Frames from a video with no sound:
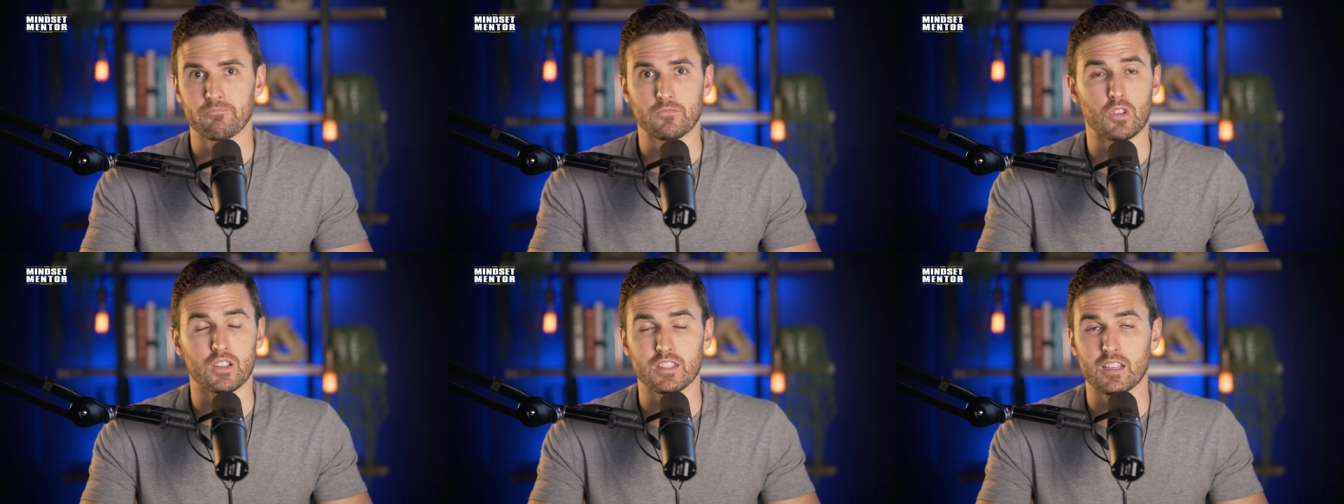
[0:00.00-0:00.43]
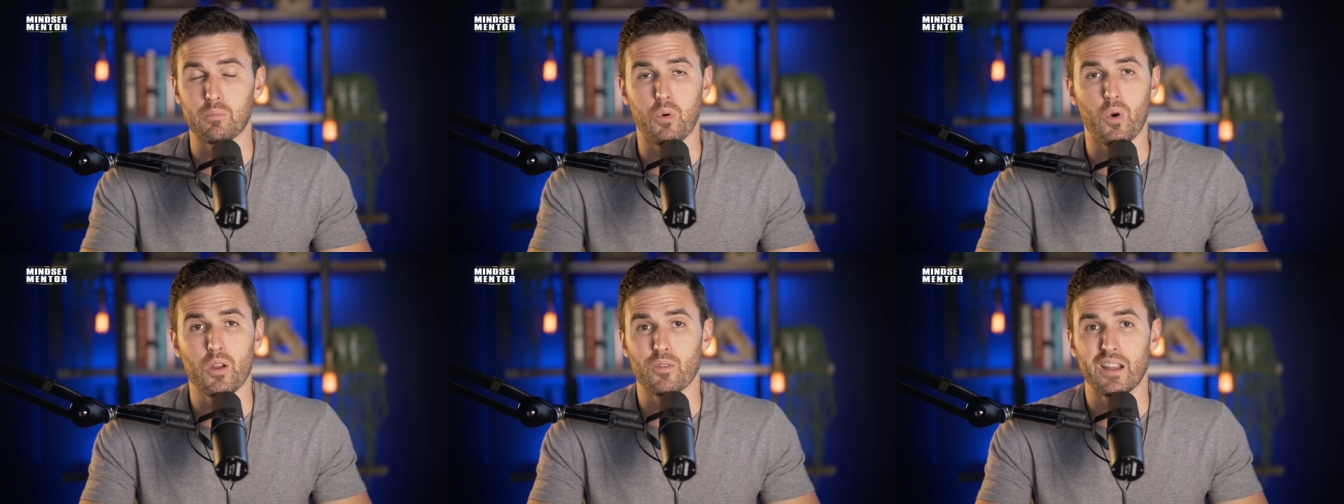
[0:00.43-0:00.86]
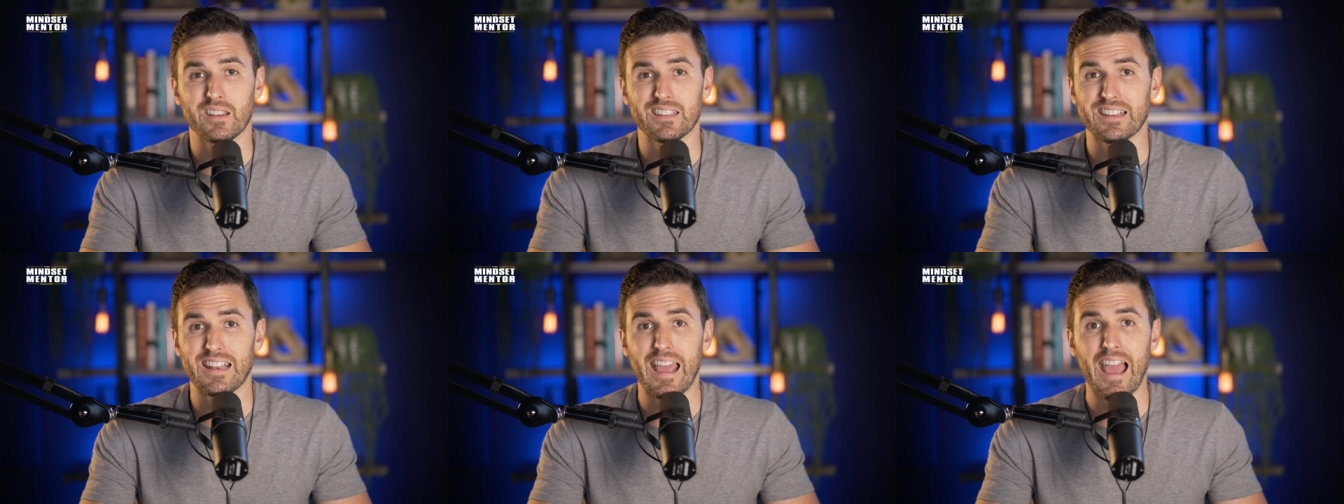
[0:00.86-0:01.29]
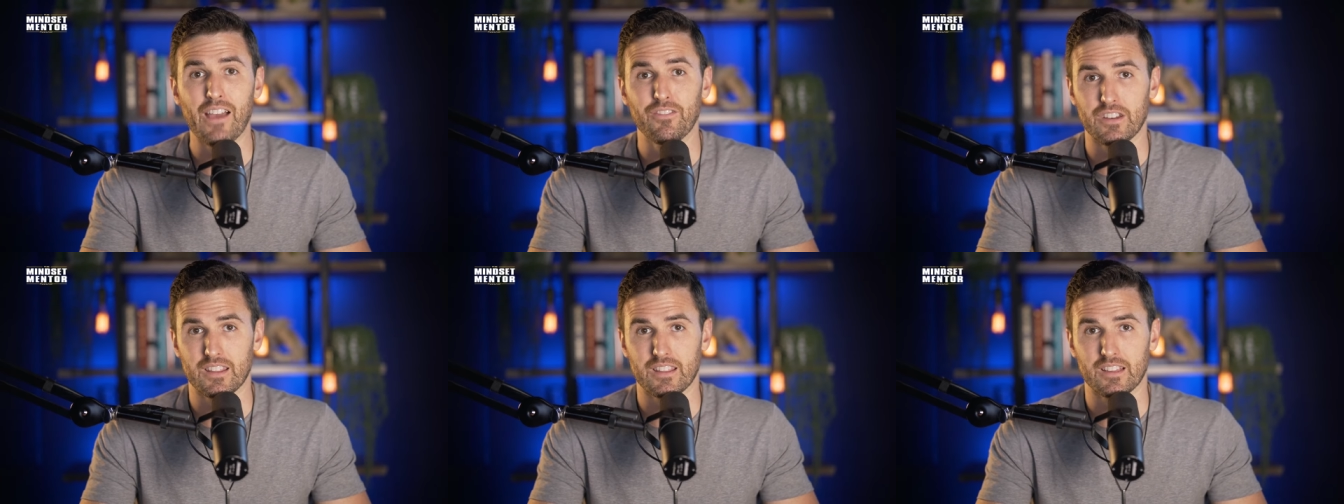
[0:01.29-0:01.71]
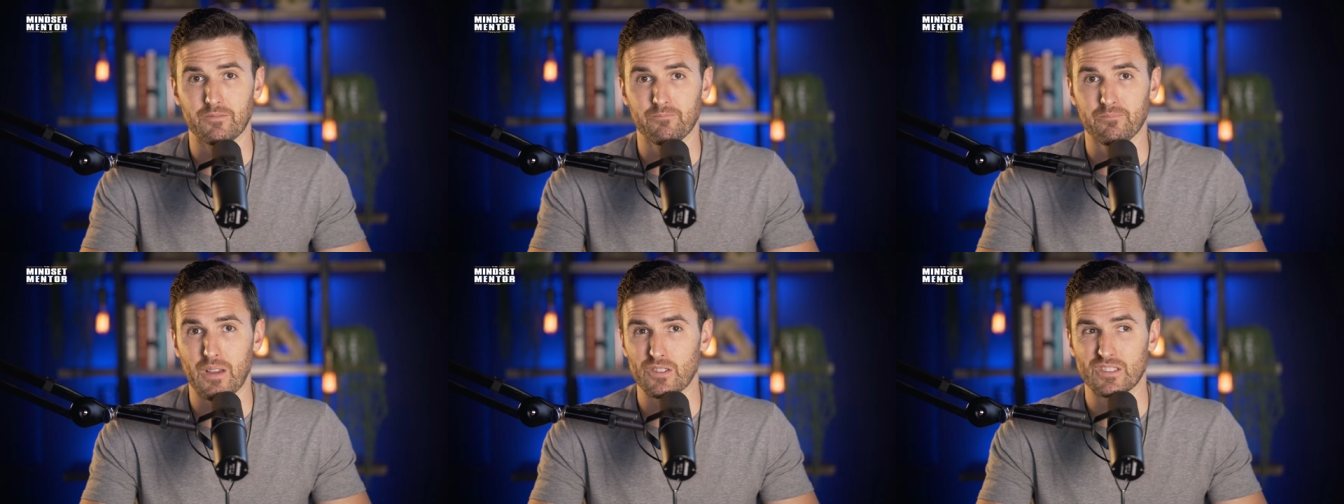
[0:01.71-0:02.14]
So I was at a point where I didn't have
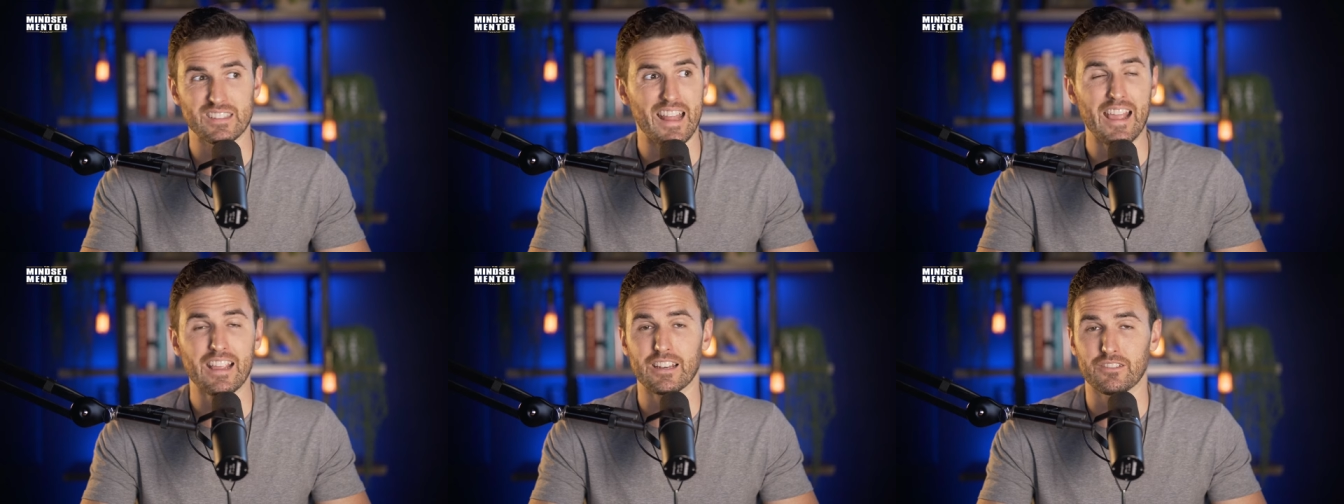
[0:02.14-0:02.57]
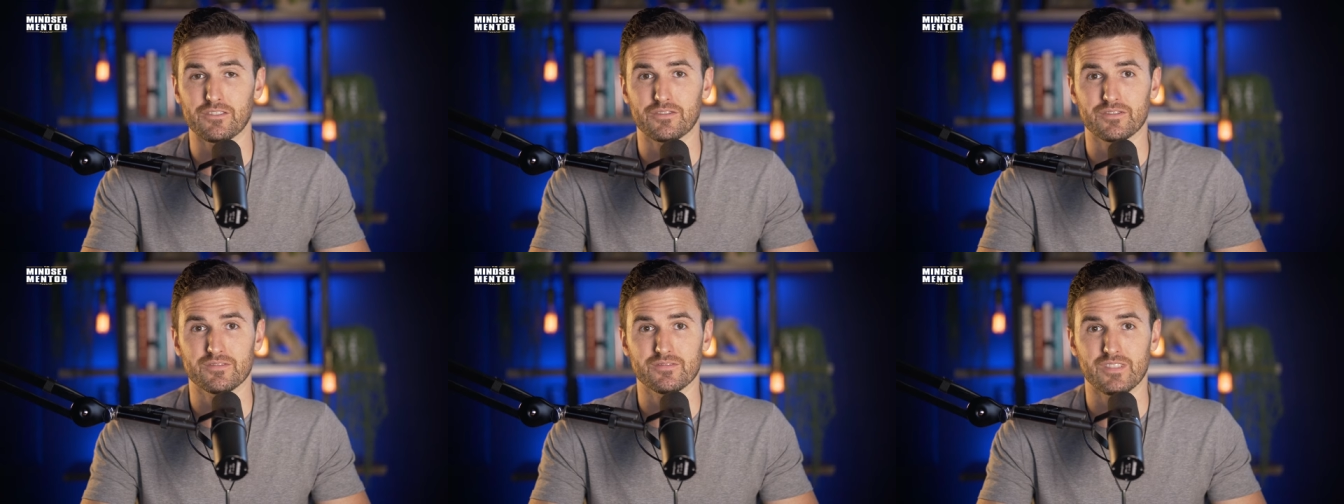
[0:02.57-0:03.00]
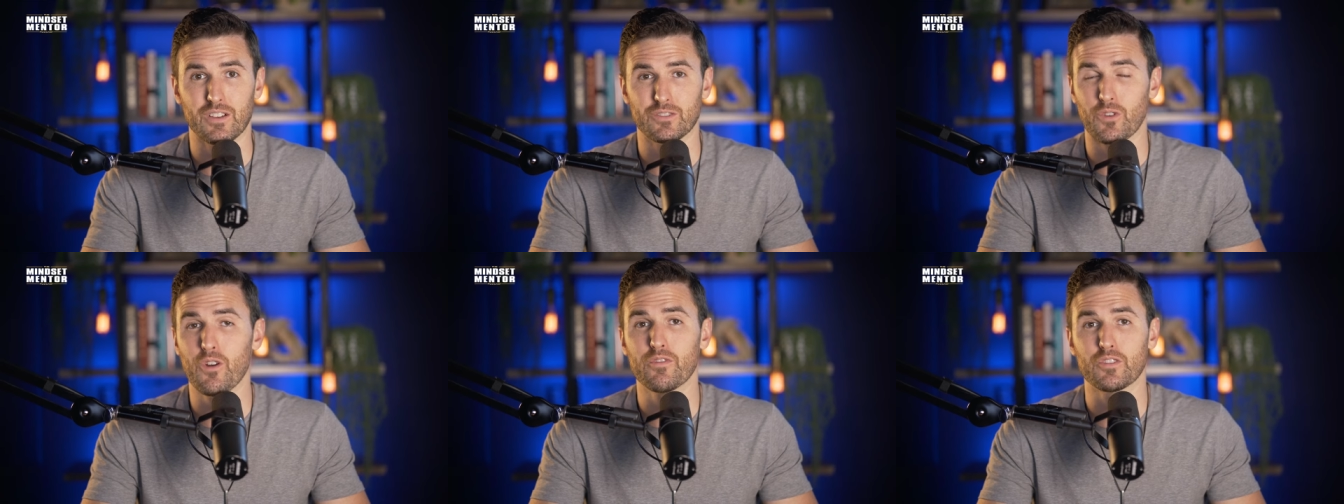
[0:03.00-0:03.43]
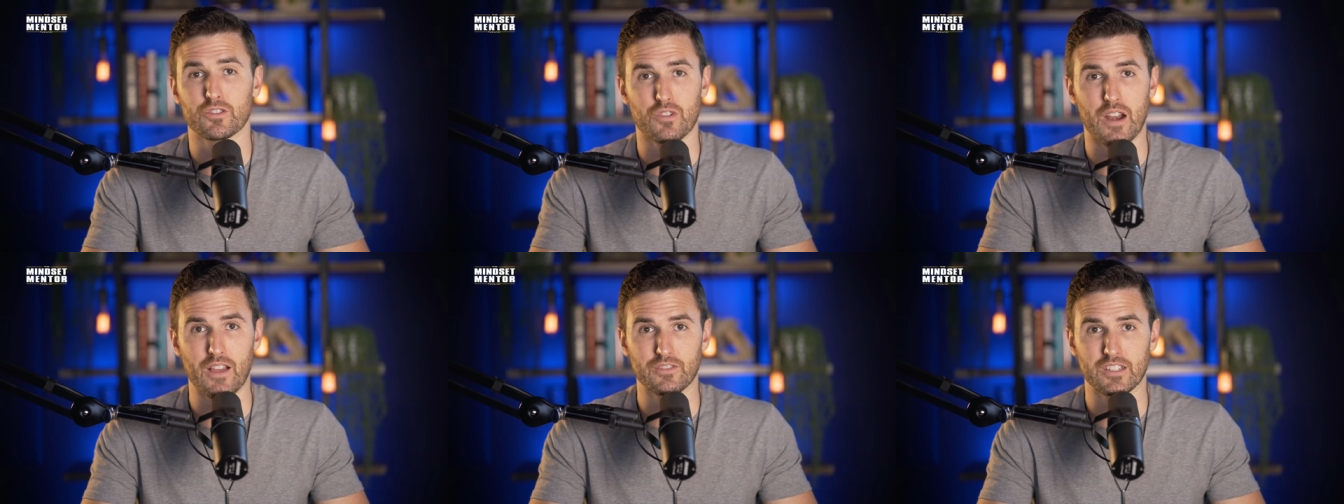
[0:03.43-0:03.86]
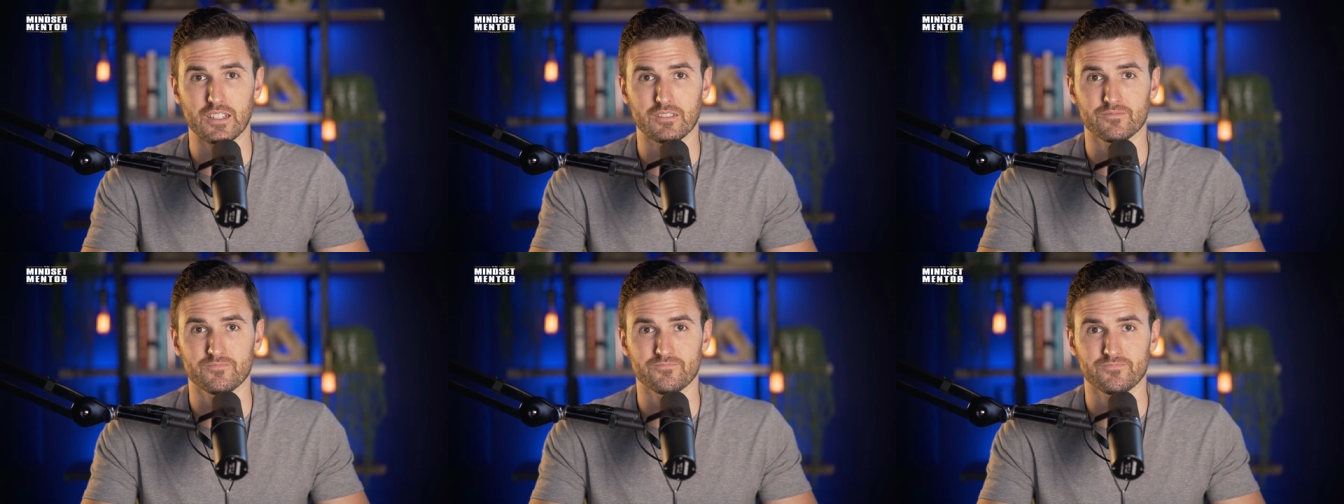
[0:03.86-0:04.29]
anything. I was negative. I was overdrafting,